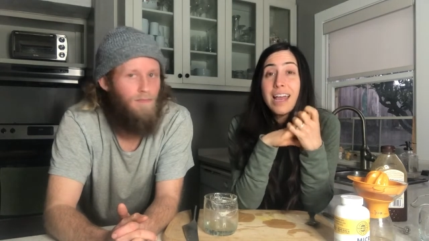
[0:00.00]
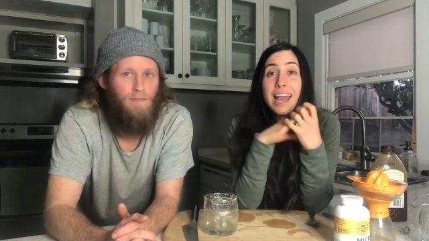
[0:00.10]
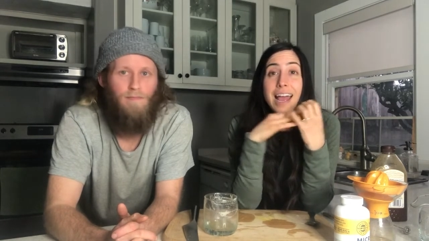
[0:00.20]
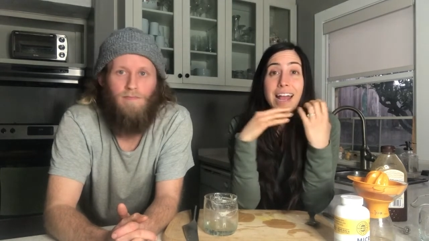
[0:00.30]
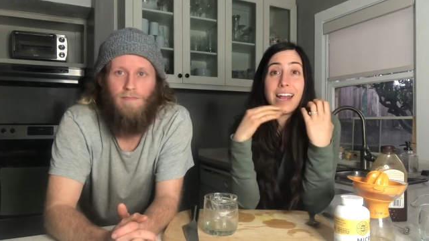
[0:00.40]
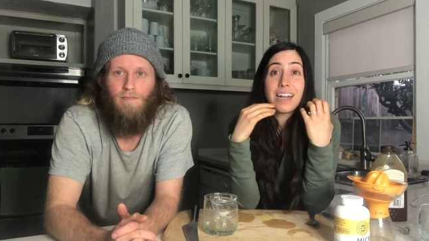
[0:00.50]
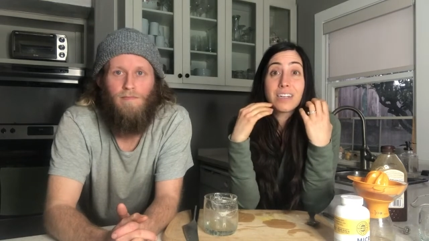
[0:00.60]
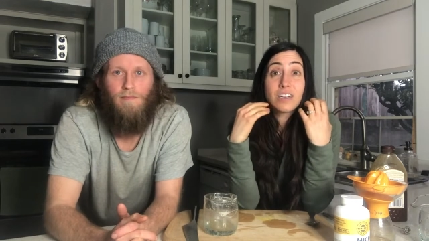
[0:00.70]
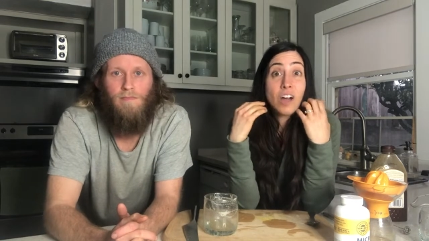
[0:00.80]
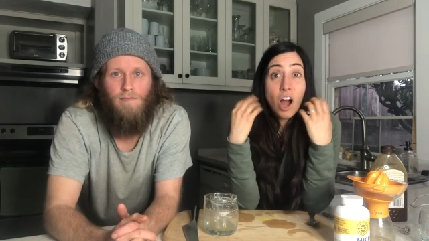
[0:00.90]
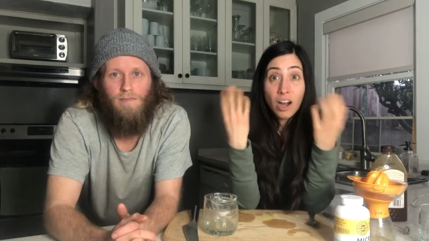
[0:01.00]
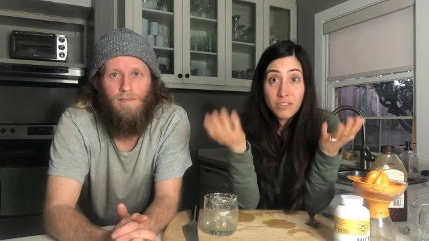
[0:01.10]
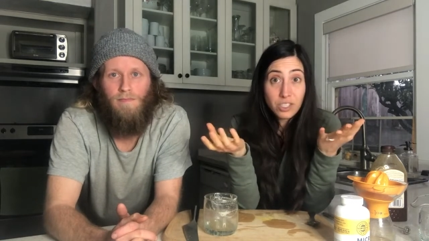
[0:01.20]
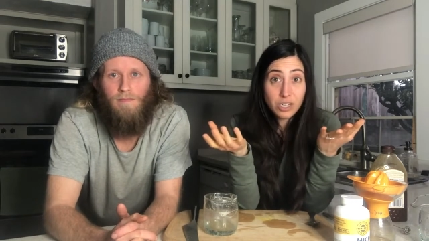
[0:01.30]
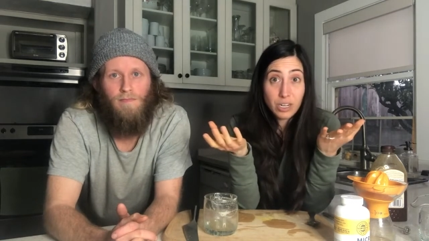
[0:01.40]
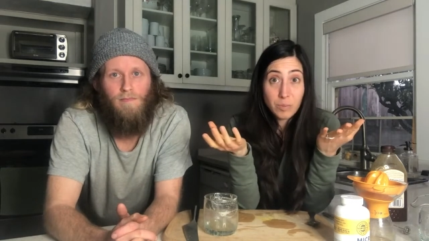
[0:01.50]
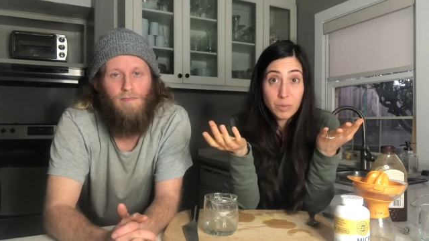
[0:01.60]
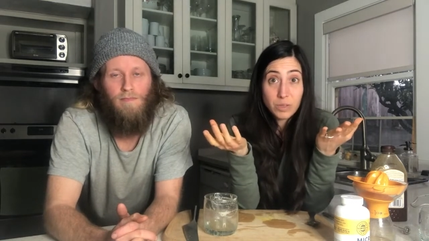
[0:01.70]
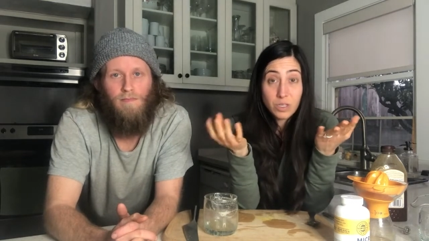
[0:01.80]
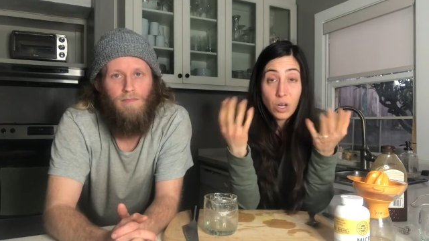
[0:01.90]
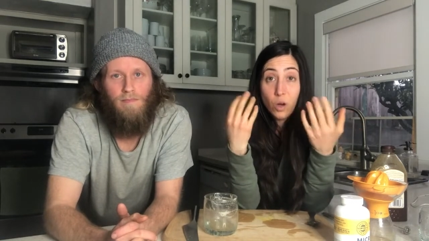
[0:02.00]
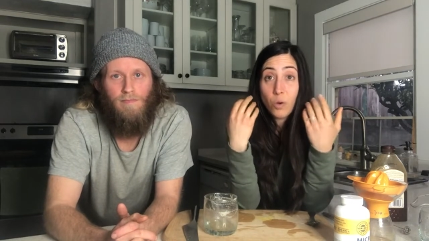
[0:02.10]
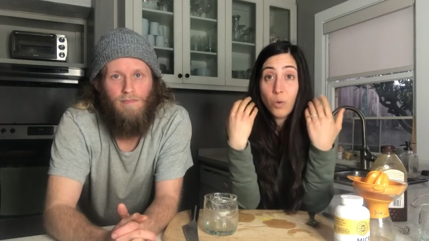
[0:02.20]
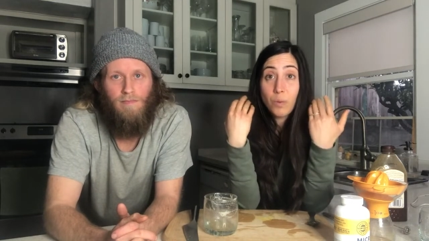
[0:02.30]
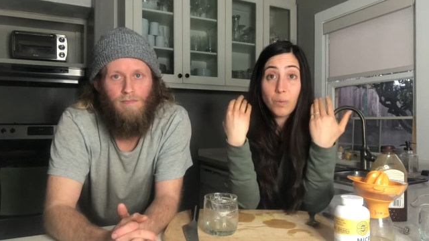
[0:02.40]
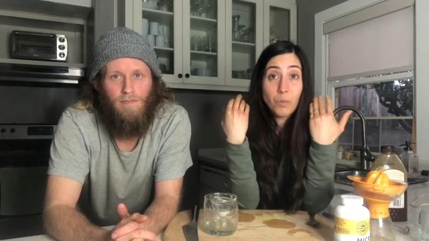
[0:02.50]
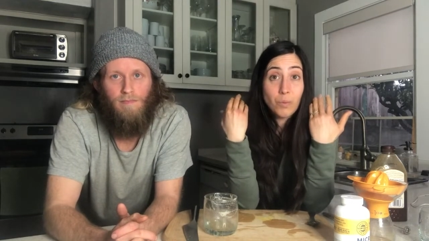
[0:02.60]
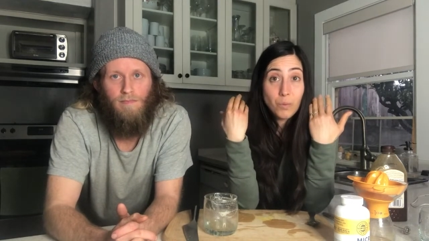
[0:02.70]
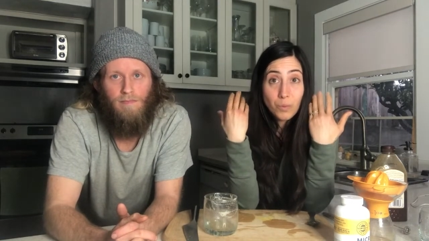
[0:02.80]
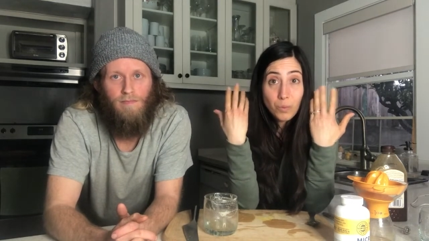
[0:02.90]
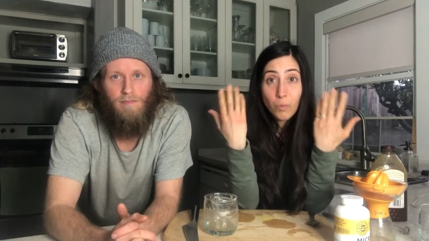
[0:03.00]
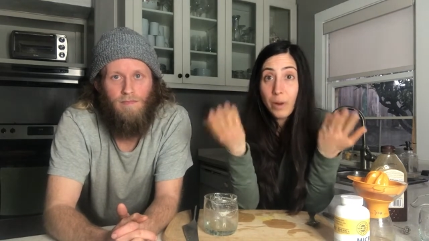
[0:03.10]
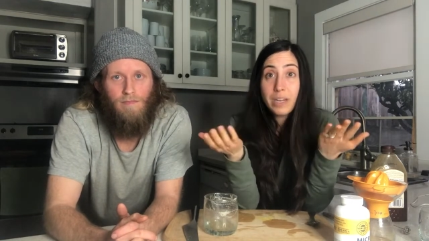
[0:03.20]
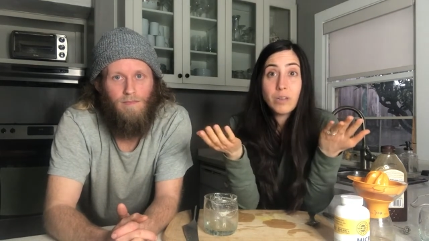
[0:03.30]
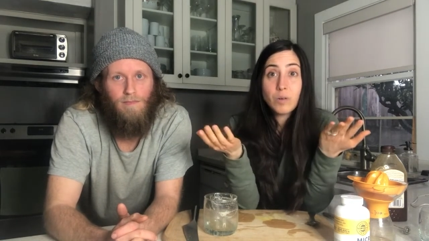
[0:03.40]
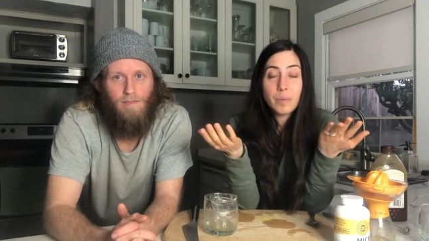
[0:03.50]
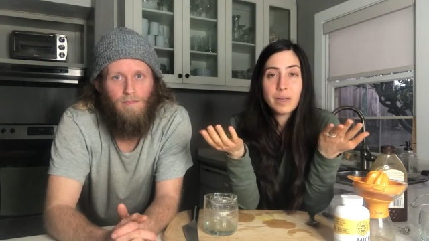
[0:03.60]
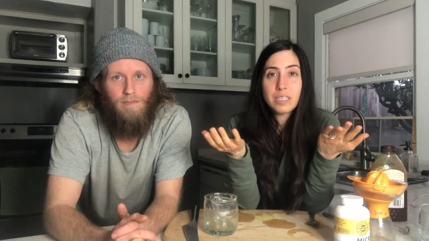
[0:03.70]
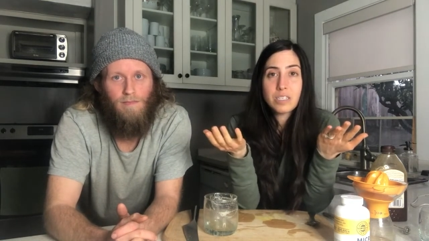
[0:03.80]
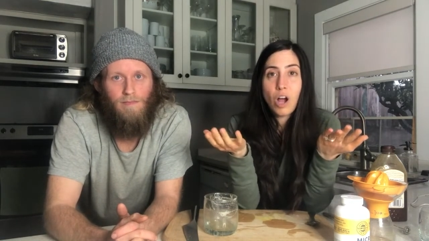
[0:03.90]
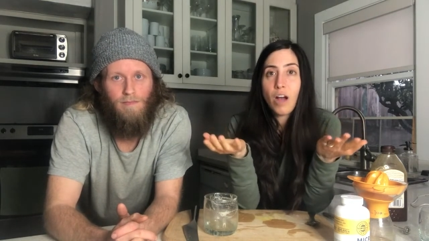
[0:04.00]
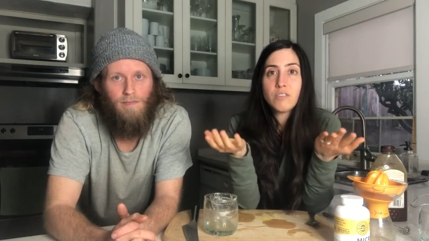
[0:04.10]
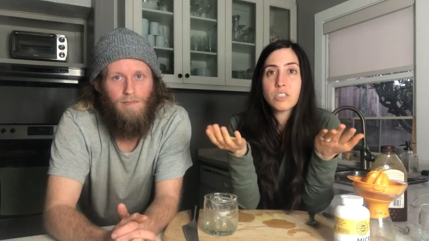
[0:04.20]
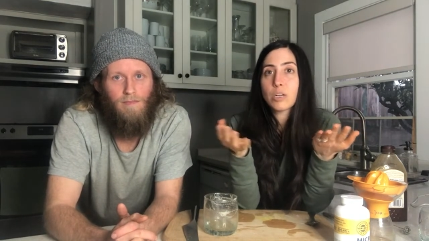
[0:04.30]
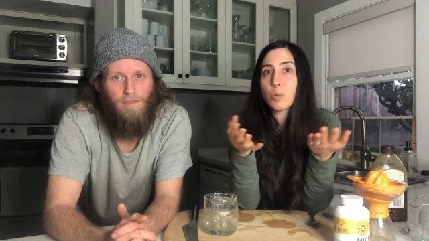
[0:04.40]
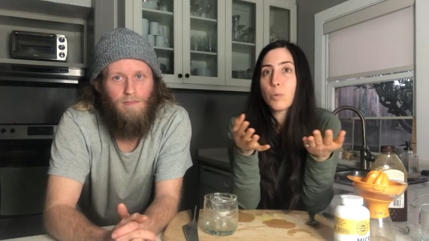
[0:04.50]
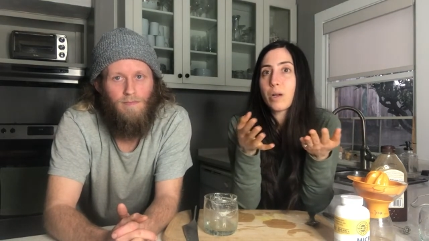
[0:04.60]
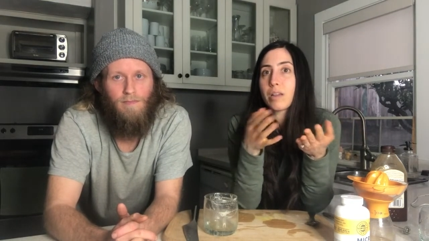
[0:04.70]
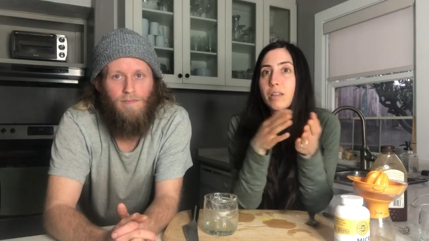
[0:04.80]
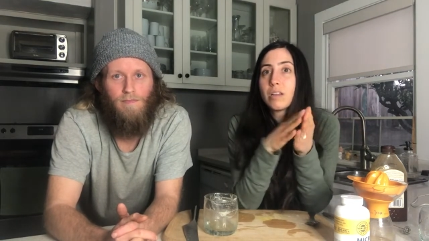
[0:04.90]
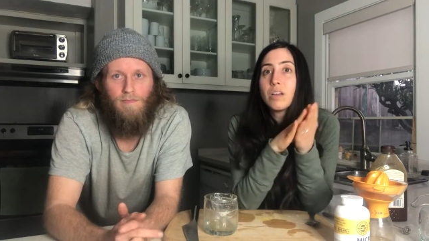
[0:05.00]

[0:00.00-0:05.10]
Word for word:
Speaker 1: And cough syrup. So what do you replace cough syrup with?